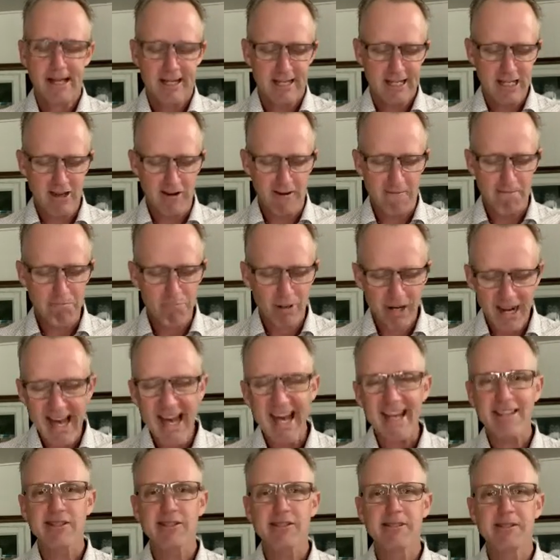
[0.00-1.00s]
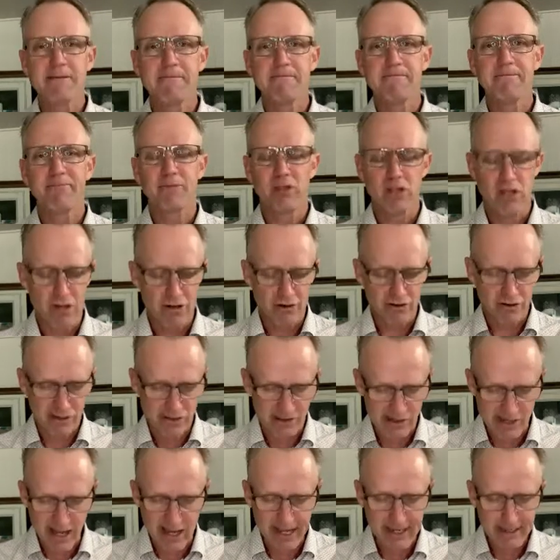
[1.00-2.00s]
You are blessed. You're a
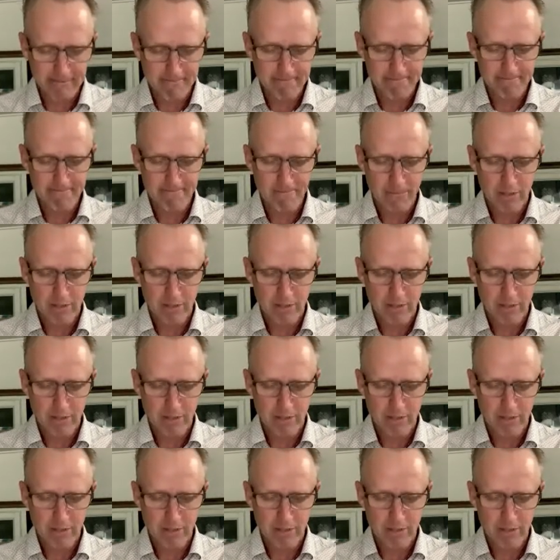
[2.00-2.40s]
saint.